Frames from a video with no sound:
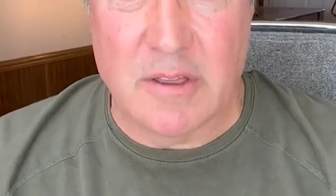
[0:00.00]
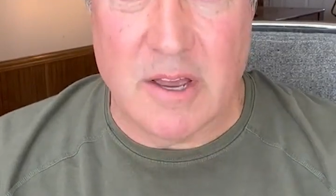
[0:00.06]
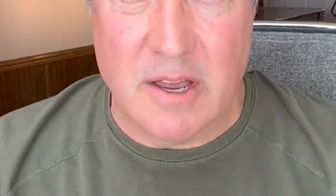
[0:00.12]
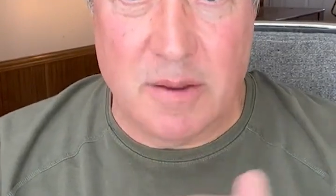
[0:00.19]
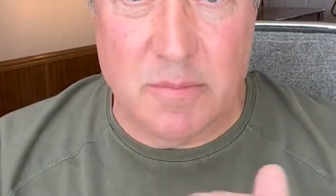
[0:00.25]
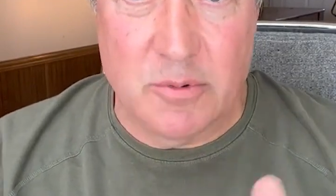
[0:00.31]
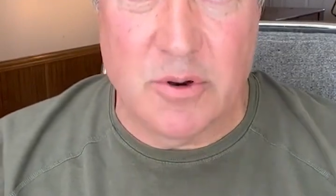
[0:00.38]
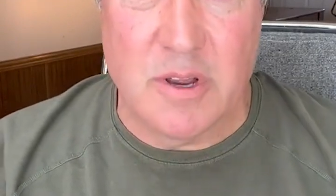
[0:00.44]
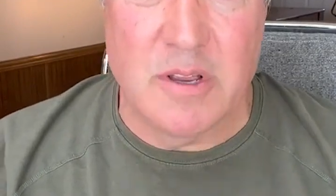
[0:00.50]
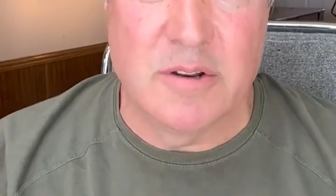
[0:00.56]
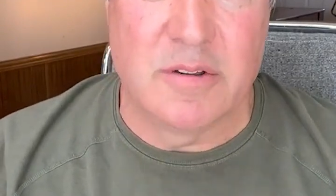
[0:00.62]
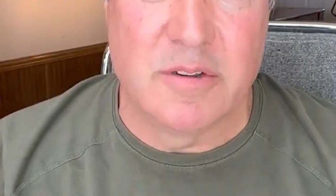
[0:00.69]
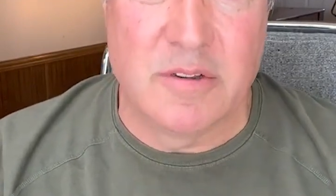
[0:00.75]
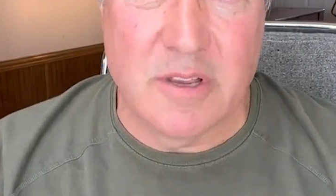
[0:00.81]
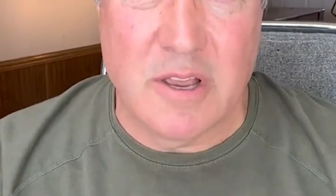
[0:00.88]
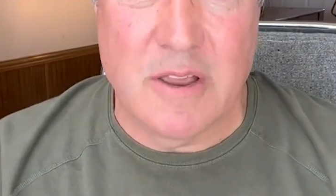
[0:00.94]
I'm trying to
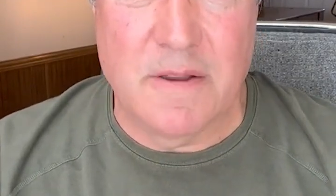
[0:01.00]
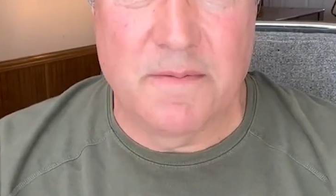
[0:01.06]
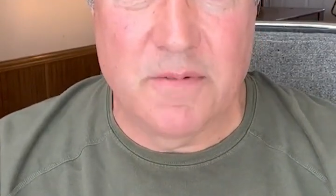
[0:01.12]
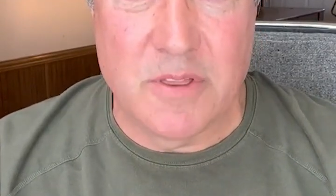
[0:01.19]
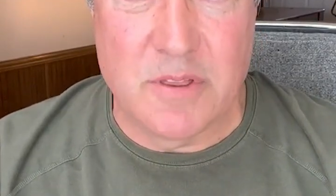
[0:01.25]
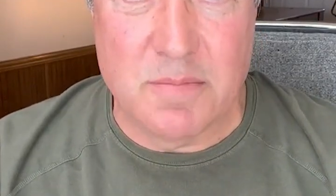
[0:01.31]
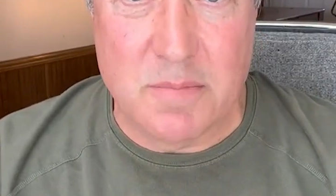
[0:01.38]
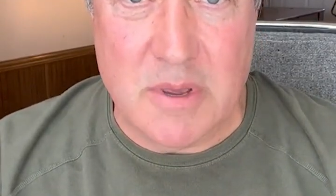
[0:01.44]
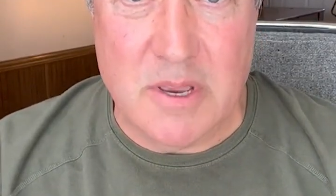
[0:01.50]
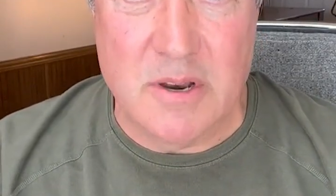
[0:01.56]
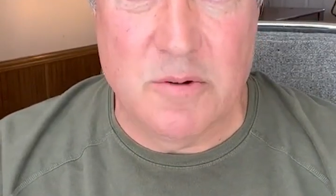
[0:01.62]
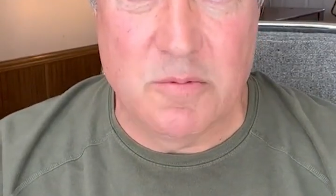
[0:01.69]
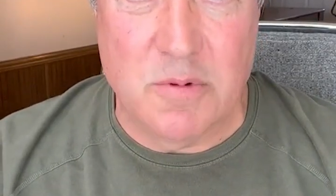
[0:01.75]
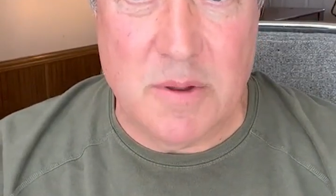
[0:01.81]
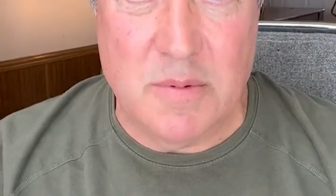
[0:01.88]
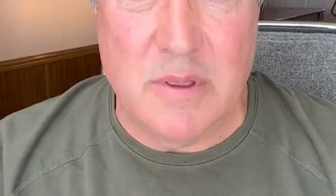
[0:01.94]
say, for the men
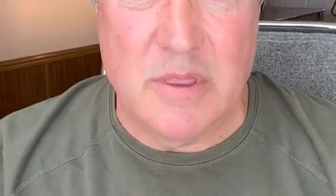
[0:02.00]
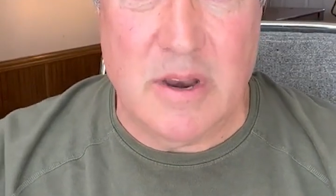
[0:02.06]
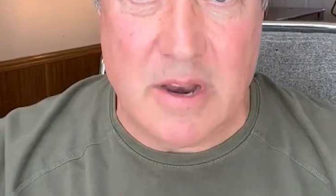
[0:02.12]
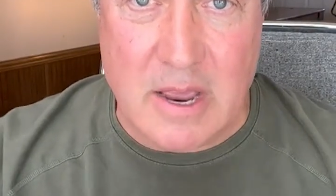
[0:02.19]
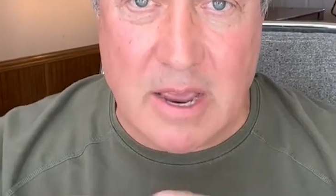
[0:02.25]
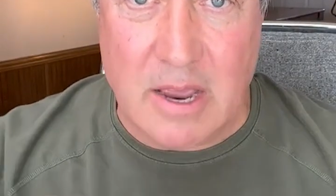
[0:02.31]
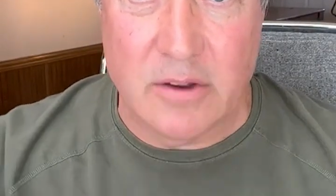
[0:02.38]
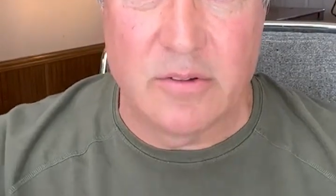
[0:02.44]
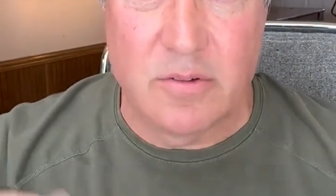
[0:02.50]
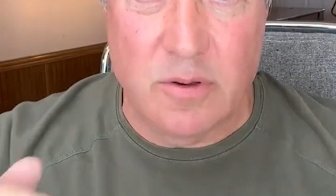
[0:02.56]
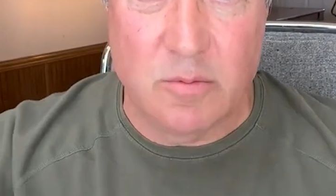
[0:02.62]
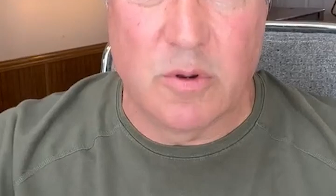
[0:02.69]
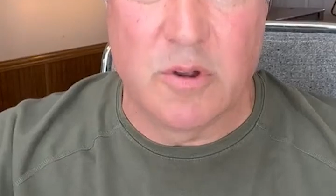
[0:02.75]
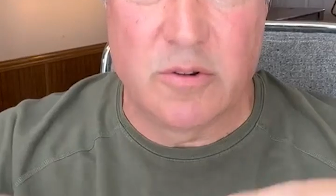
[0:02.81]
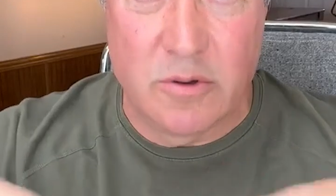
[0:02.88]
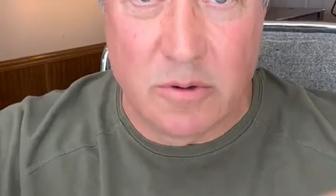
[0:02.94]
and women that actually
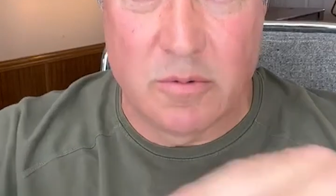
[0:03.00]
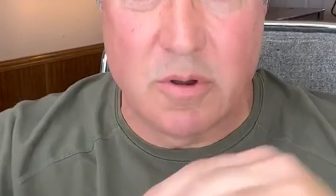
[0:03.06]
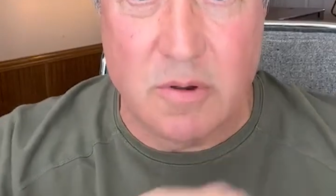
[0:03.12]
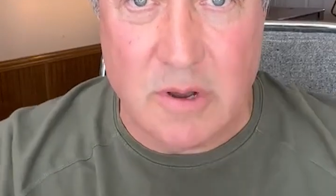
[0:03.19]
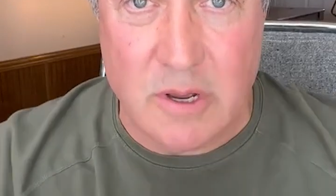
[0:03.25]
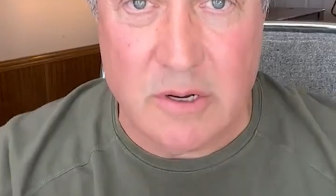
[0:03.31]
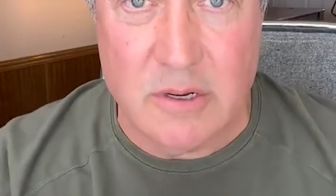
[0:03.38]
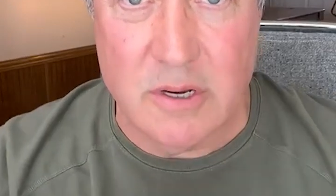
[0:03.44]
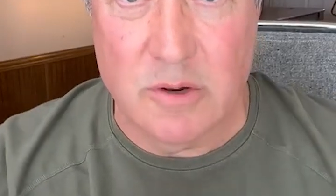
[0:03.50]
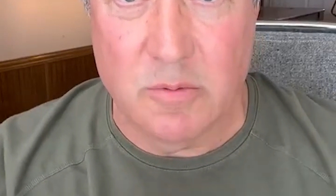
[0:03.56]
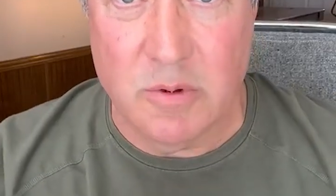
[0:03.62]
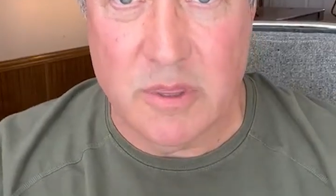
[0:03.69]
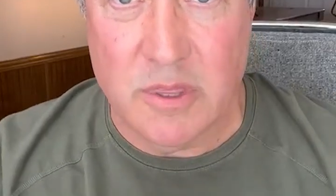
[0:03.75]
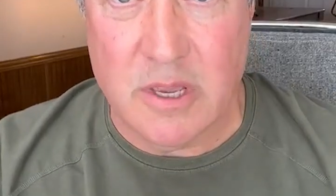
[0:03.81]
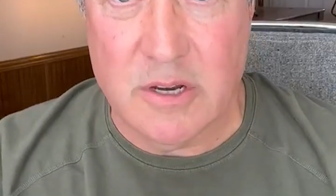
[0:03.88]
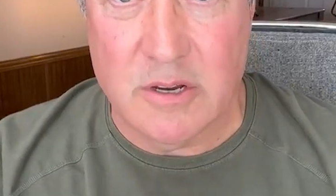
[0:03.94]
want to go hunting
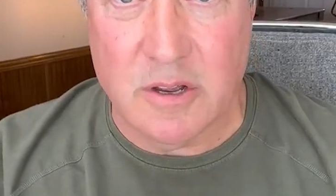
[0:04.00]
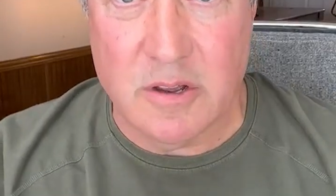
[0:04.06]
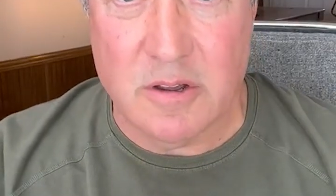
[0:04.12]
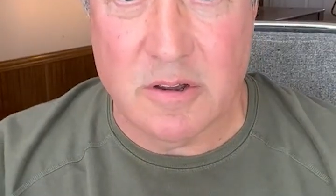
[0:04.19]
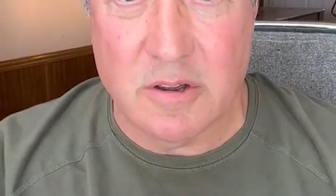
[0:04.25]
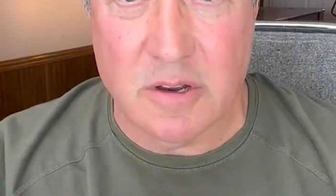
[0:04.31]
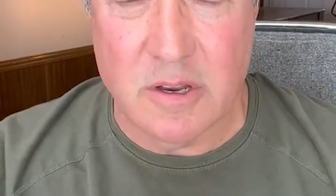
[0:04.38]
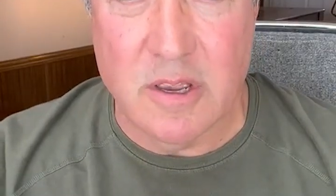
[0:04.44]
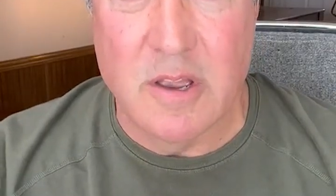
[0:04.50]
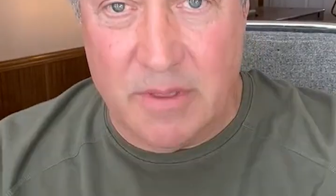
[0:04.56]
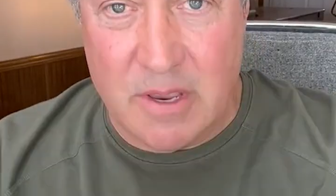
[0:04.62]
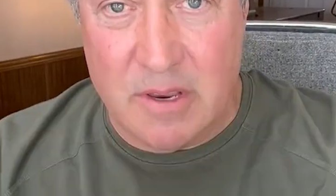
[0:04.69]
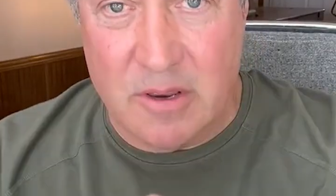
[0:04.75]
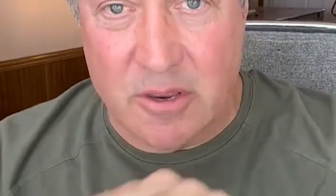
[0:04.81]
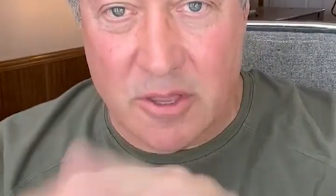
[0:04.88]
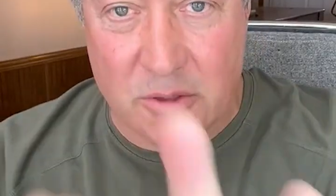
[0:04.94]
with a dog,
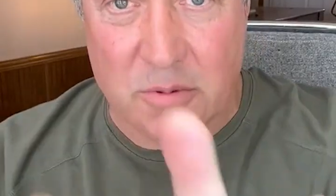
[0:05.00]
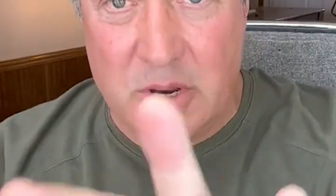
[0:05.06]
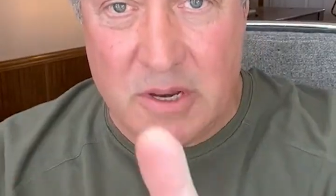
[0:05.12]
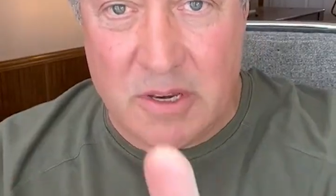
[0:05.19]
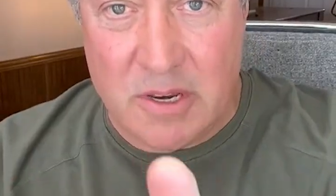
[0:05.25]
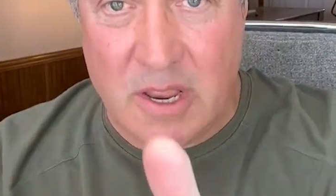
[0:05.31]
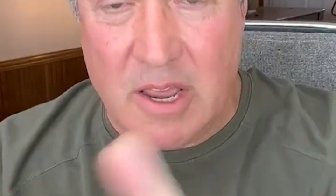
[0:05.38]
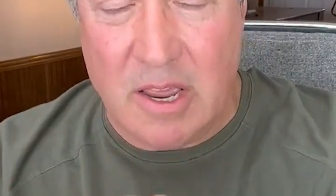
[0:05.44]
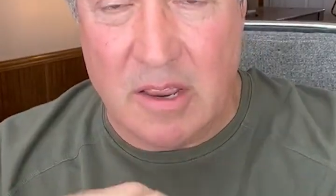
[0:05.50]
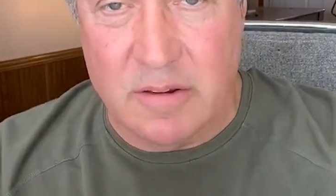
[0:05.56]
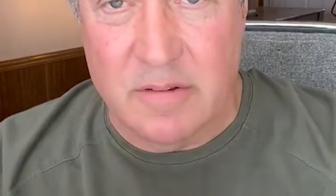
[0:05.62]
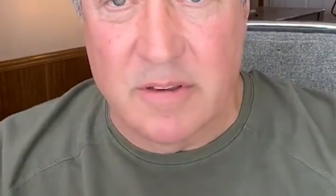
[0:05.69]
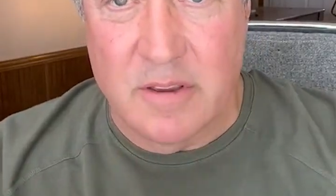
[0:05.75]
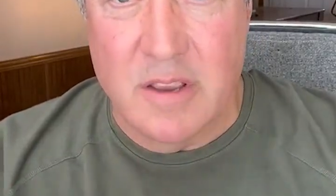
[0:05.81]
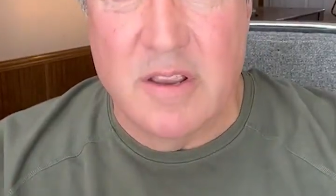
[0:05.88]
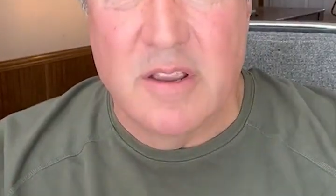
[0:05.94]
these 3
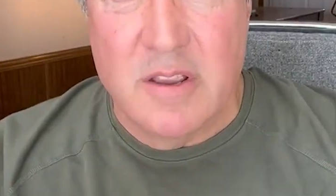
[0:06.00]
tests